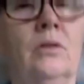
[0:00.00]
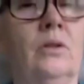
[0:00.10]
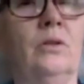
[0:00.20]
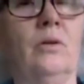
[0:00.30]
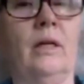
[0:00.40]

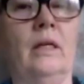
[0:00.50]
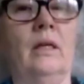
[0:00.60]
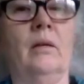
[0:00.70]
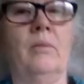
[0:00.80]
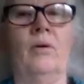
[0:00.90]
joint,
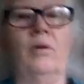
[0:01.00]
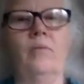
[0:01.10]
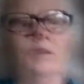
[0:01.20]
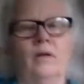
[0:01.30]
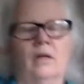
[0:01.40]
both of
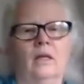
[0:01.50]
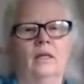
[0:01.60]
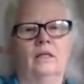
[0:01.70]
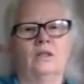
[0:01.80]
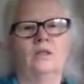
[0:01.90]
you.
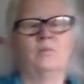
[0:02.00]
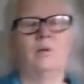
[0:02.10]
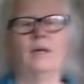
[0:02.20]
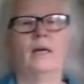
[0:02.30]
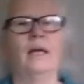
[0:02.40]
Let's just
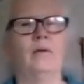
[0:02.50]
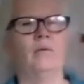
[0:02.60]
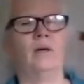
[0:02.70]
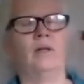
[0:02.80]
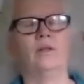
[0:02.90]
play
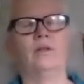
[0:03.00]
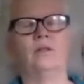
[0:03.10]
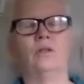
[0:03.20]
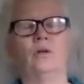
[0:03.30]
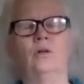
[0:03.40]
with the
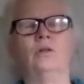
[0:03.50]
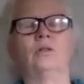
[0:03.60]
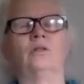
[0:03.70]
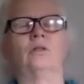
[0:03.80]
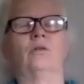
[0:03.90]

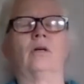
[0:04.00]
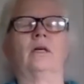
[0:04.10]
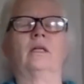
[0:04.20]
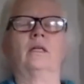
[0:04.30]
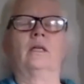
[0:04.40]
shoulder
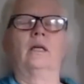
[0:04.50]
joint